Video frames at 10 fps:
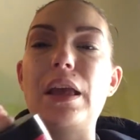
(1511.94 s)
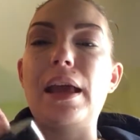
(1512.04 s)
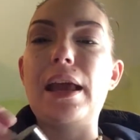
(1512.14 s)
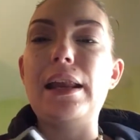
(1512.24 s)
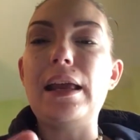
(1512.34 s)

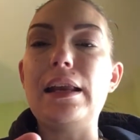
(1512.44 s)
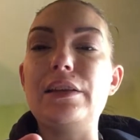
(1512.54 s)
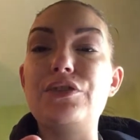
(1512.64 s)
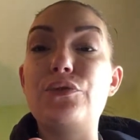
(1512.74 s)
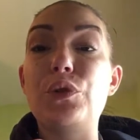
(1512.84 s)
and it
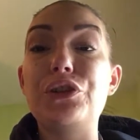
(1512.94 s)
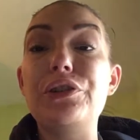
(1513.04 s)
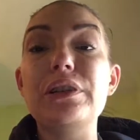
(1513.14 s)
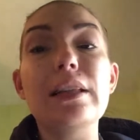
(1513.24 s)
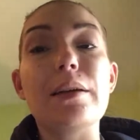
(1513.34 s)
is for
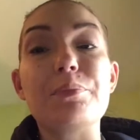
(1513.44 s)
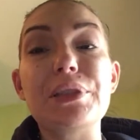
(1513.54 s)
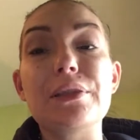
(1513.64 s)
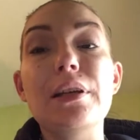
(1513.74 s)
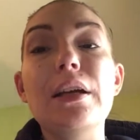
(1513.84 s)
your
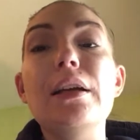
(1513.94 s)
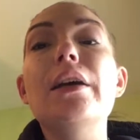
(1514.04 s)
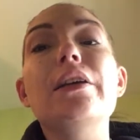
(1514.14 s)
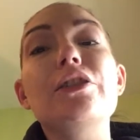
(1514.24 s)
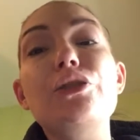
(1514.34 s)
lips,
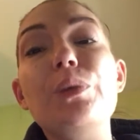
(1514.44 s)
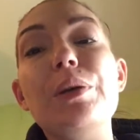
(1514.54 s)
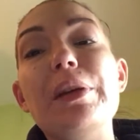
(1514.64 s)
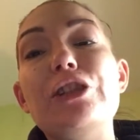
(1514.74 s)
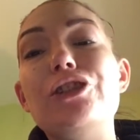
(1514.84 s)
because you want
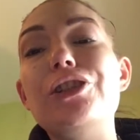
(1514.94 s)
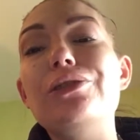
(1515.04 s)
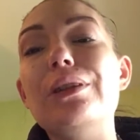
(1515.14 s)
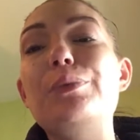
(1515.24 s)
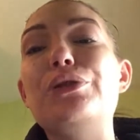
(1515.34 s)
to make sure
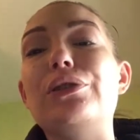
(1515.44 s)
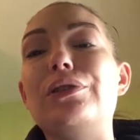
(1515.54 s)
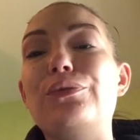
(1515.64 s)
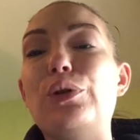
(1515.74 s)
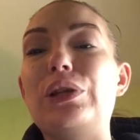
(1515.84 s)
your lips are
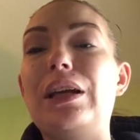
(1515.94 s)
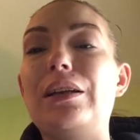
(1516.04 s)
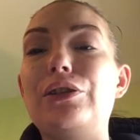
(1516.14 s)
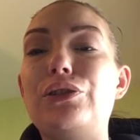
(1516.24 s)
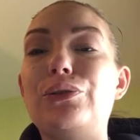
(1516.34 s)

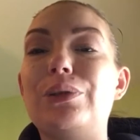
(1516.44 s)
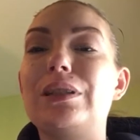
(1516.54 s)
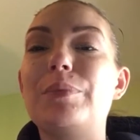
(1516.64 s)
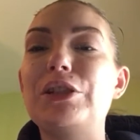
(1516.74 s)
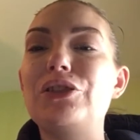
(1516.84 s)
exfoliated too,
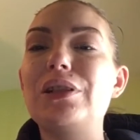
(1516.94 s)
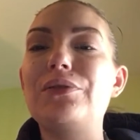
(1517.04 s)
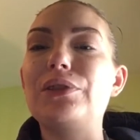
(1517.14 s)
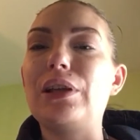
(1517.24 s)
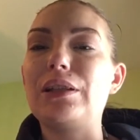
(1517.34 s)
especially
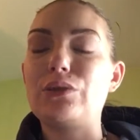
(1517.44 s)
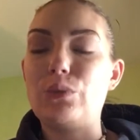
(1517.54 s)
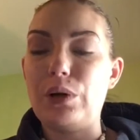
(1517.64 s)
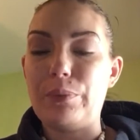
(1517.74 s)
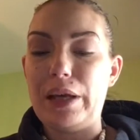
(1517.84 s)
if you like to
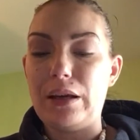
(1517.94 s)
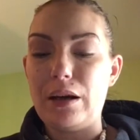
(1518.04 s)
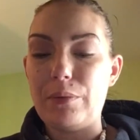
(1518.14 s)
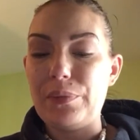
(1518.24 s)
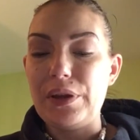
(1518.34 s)
wear
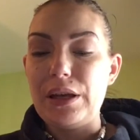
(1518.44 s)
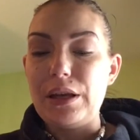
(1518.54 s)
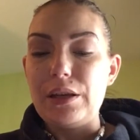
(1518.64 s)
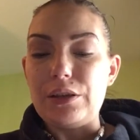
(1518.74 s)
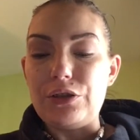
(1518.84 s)
makeup.
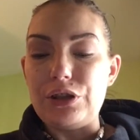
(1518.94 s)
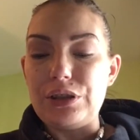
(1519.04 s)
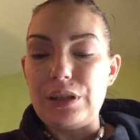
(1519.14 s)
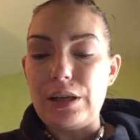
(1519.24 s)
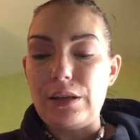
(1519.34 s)
You
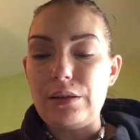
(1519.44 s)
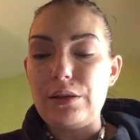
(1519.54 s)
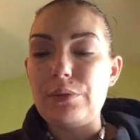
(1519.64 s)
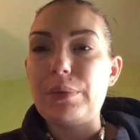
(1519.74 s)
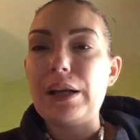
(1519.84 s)
just take a
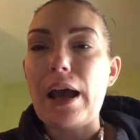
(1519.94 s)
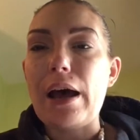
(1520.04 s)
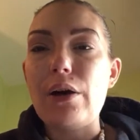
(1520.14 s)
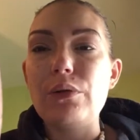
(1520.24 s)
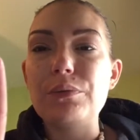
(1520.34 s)
little bit
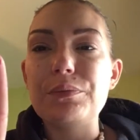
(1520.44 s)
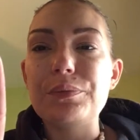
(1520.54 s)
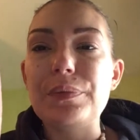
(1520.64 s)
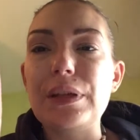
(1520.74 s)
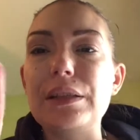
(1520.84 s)
out
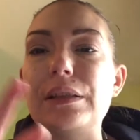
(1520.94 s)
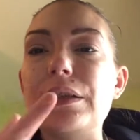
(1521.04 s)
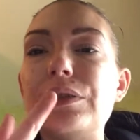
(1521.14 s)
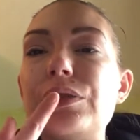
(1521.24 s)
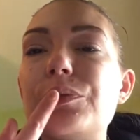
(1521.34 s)
like
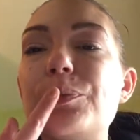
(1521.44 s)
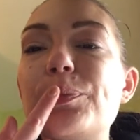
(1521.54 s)
this,